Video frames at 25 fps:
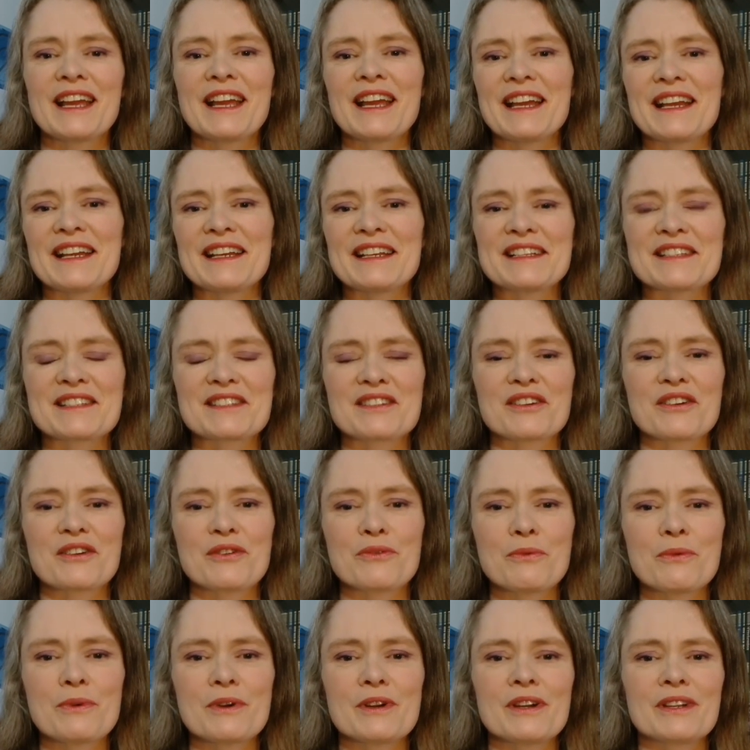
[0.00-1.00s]
is a
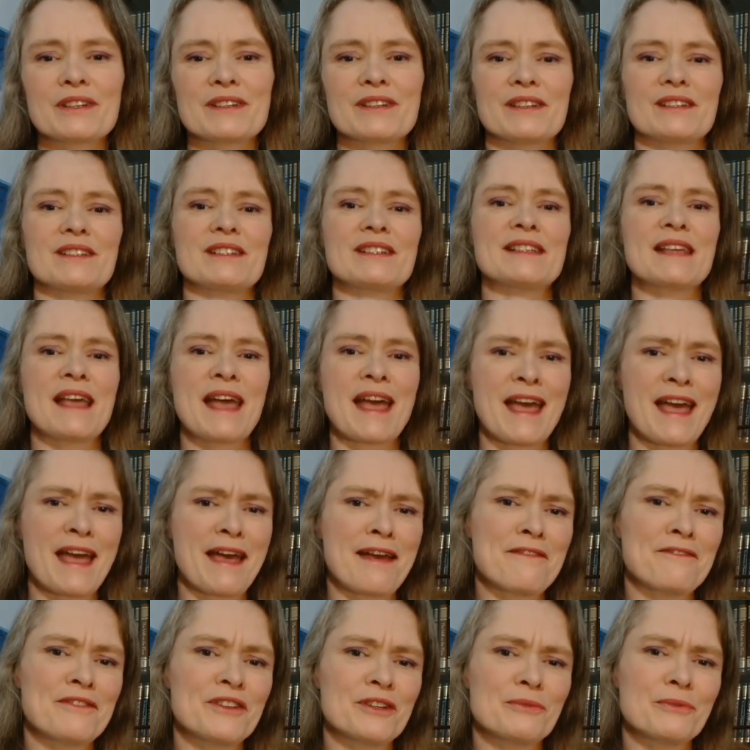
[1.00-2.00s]
word that is
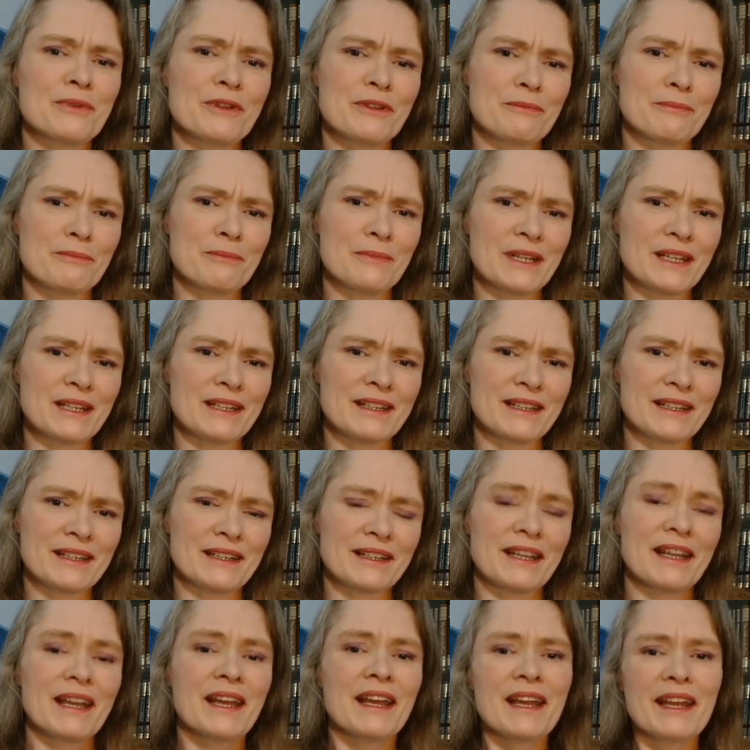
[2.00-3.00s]
heavy with
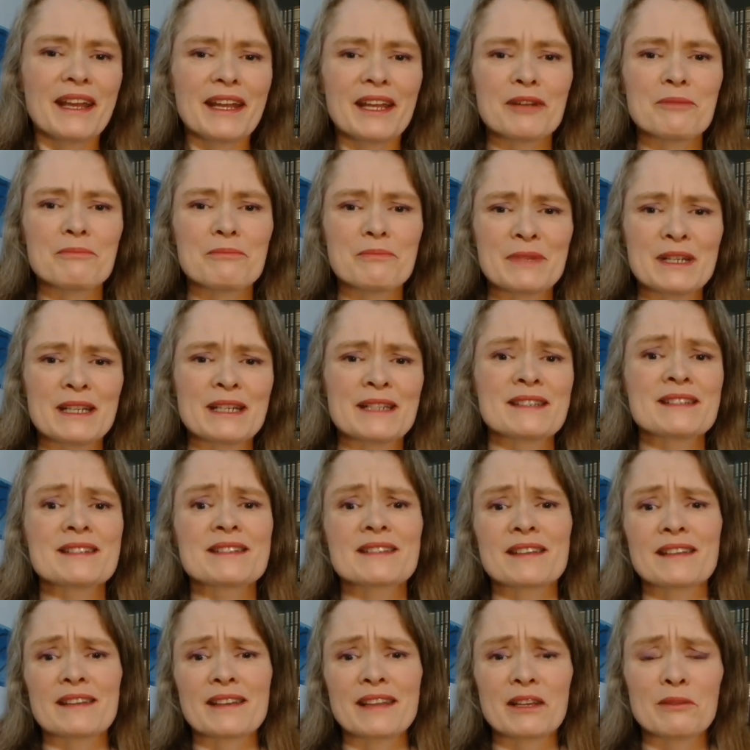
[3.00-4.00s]
meaning. It means
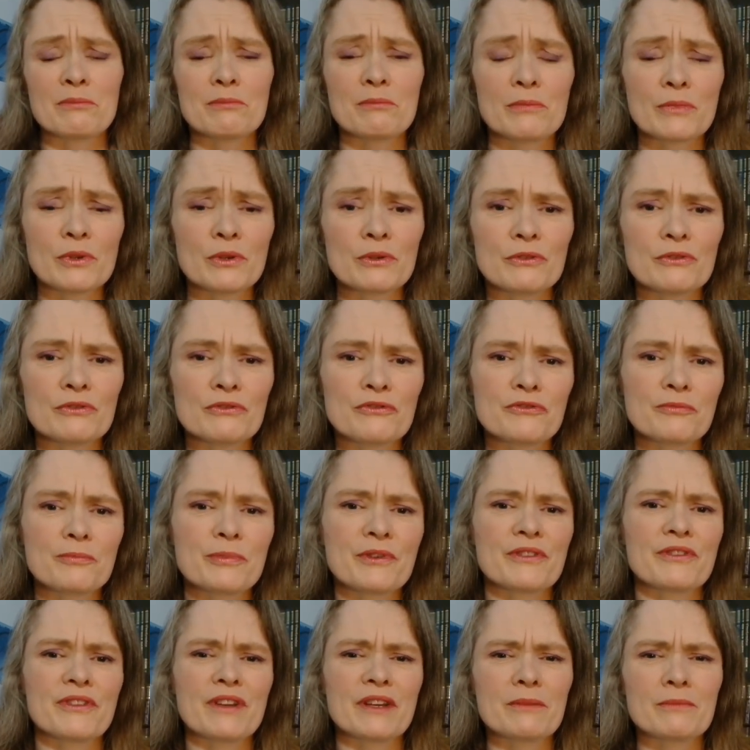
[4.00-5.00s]
that they move,
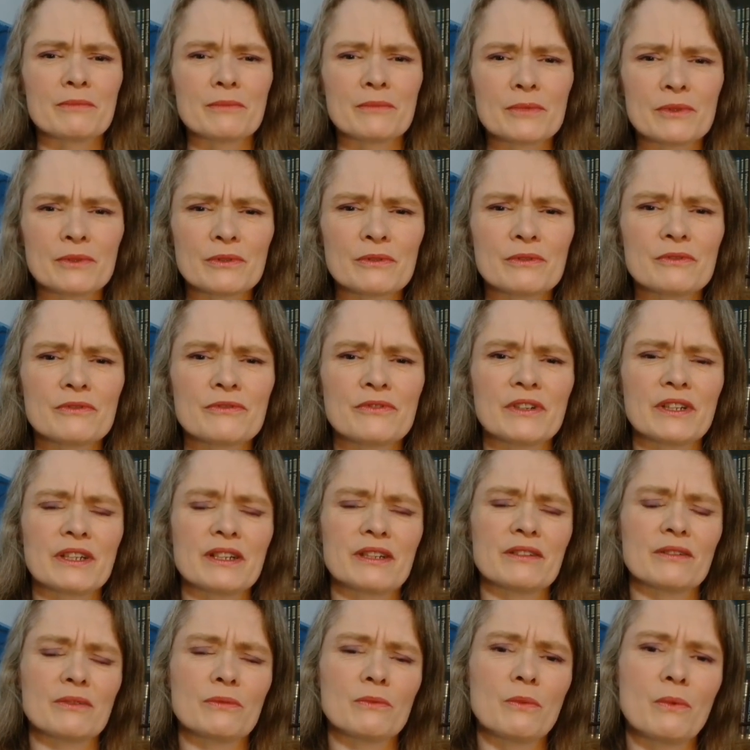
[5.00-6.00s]
but they move
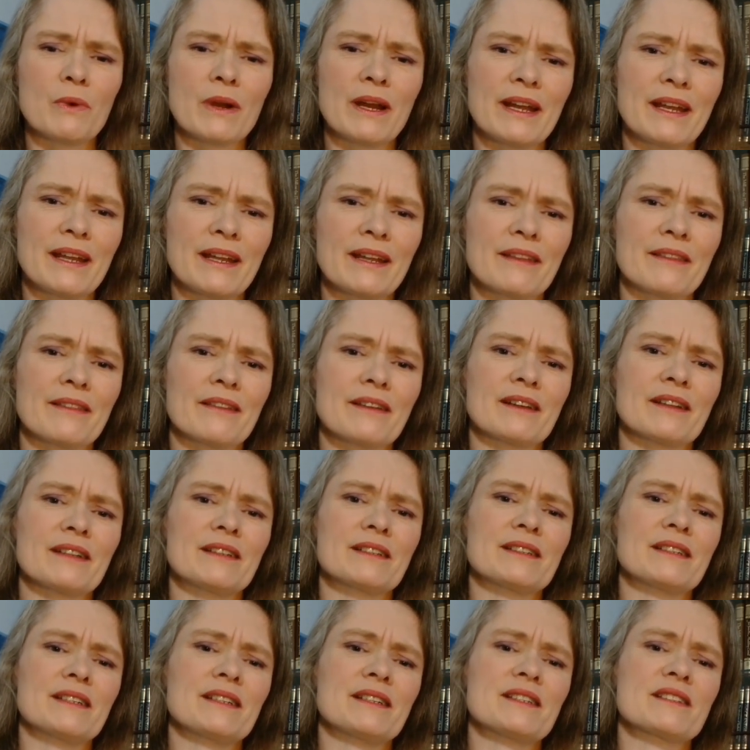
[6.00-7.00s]
in a way
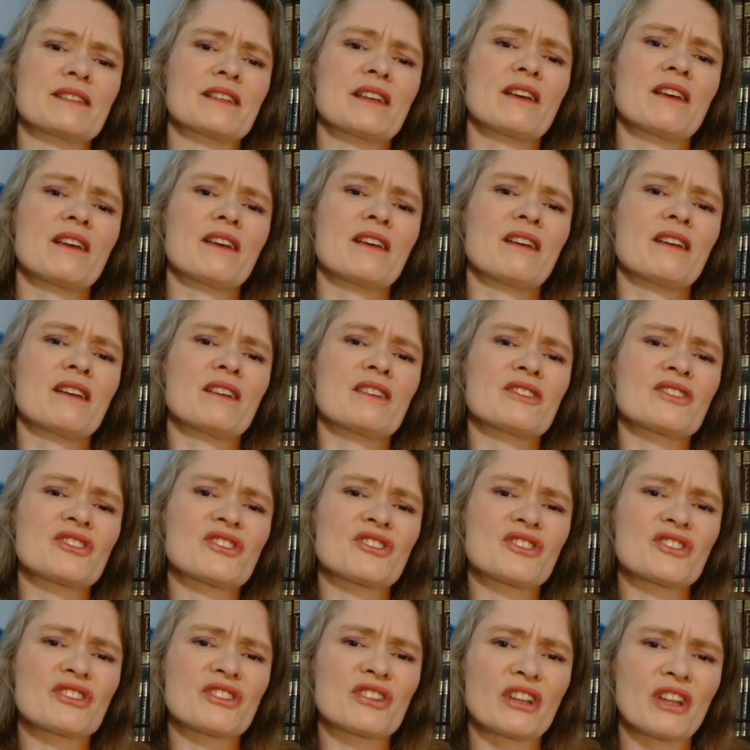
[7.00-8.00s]
that is
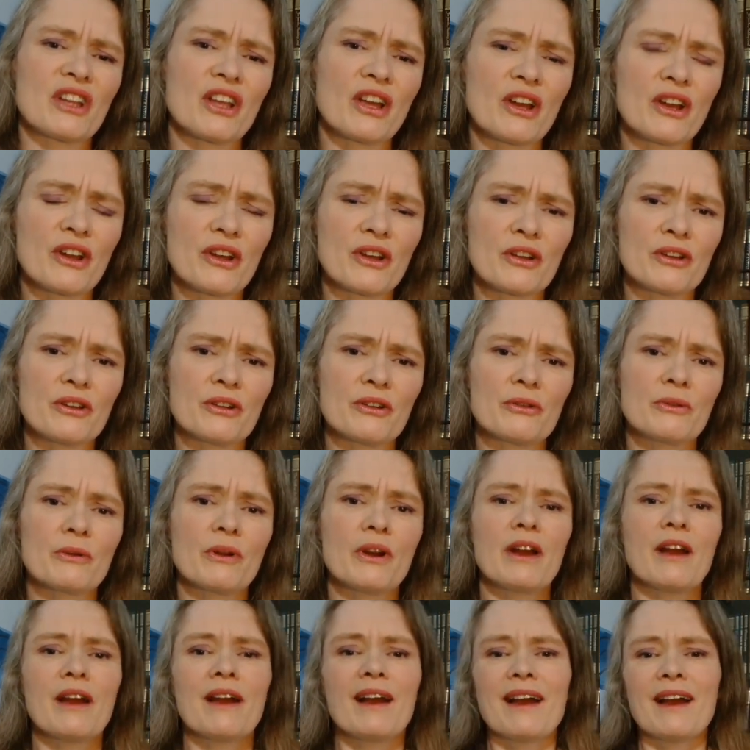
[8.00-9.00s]
slow
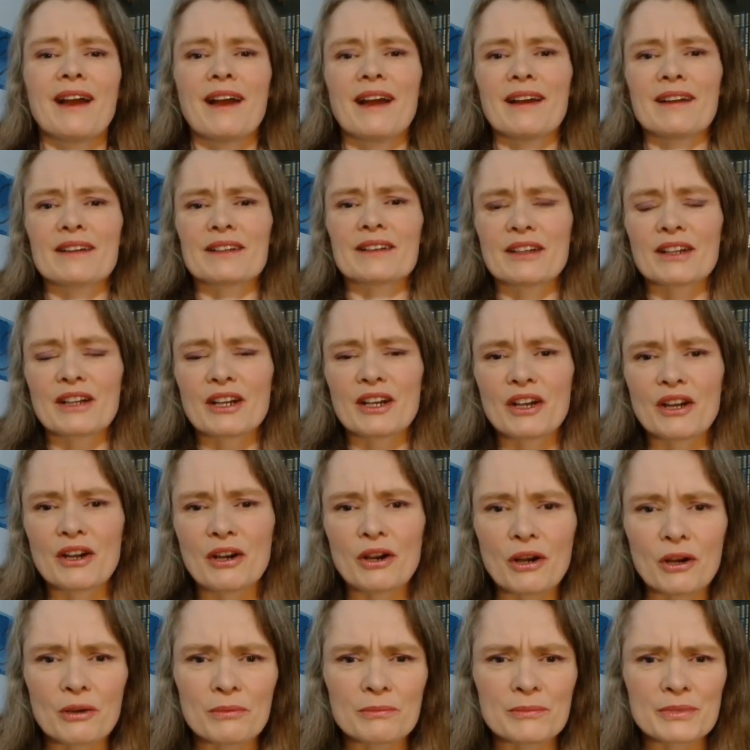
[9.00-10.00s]
and
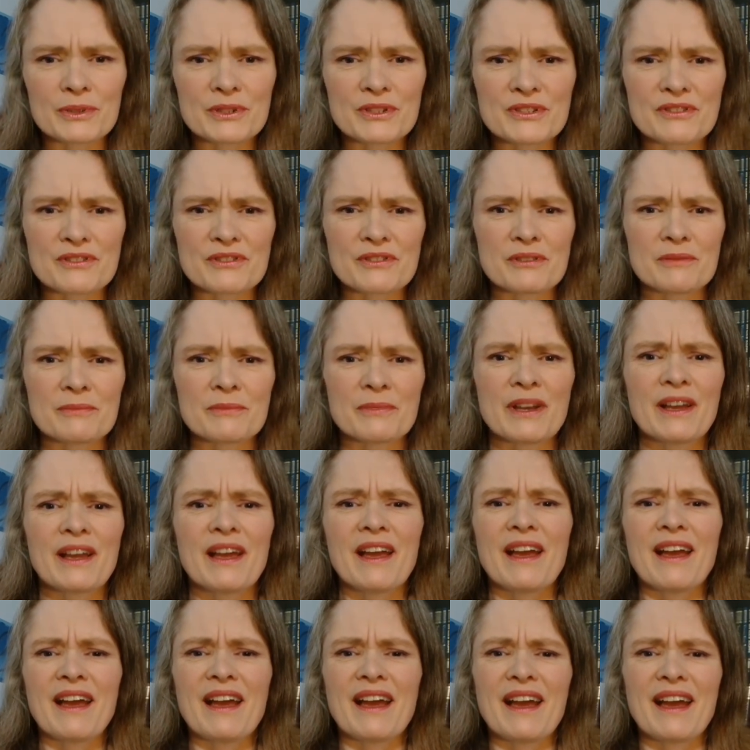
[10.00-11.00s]
cumbersome
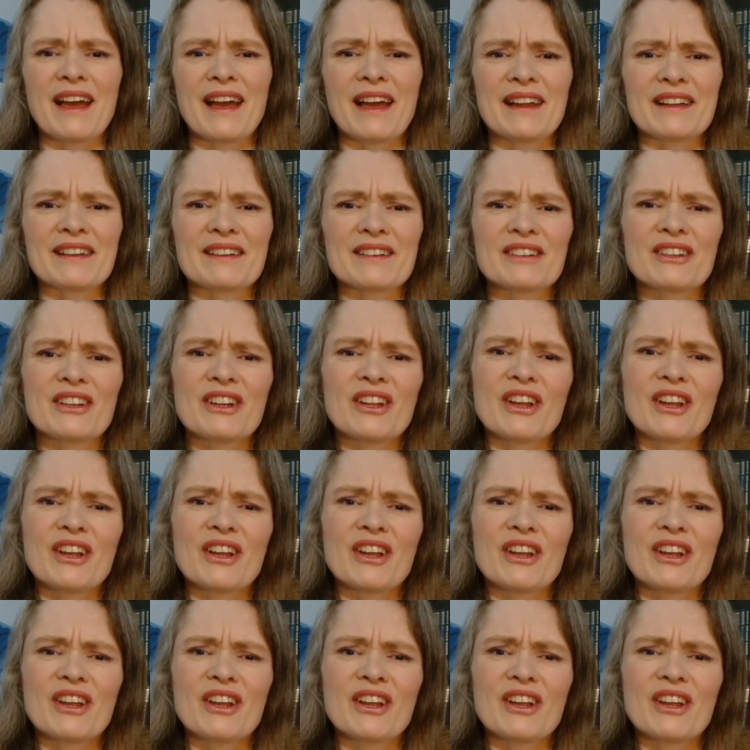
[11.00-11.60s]
and